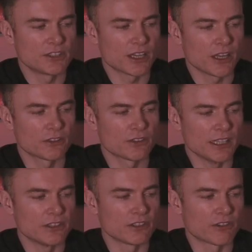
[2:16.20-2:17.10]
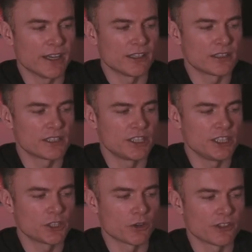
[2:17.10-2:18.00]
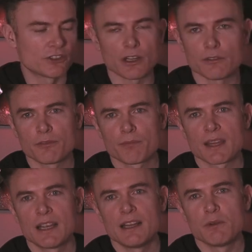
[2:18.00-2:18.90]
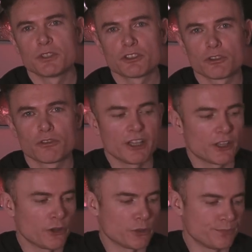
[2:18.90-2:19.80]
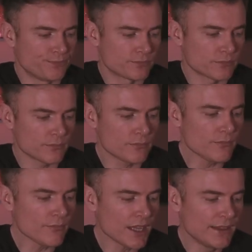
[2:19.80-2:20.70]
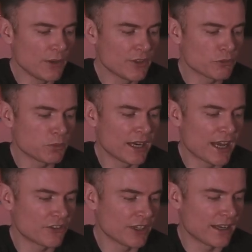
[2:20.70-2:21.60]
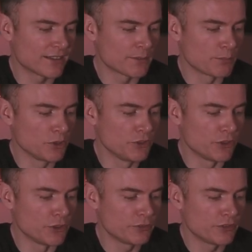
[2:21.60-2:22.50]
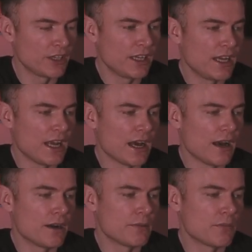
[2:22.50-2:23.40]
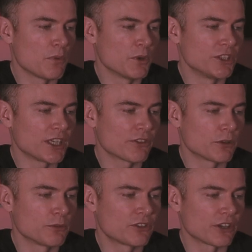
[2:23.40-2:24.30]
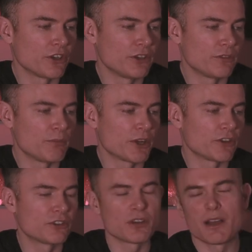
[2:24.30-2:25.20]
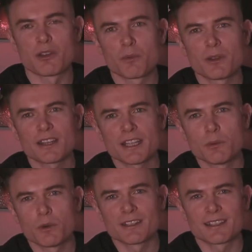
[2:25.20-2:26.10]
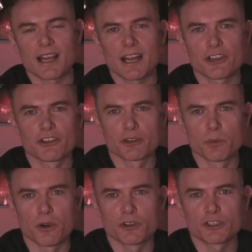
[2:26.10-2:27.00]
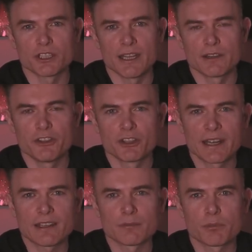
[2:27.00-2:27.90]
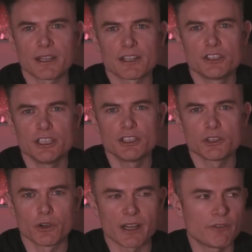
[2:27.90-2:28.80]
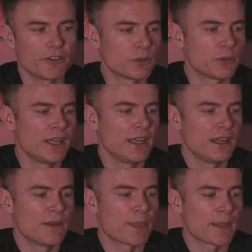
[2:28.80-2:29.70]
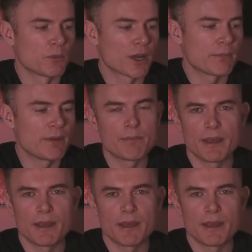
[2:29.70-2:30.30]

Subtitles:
color, like the writing, G-Shock and stuff, which is all really cool. Now this one actually has Bluetooth, which I thought was good because the one thing you want is an accurate watch. And if you're going to get something like a G-Shock, I feel one of the main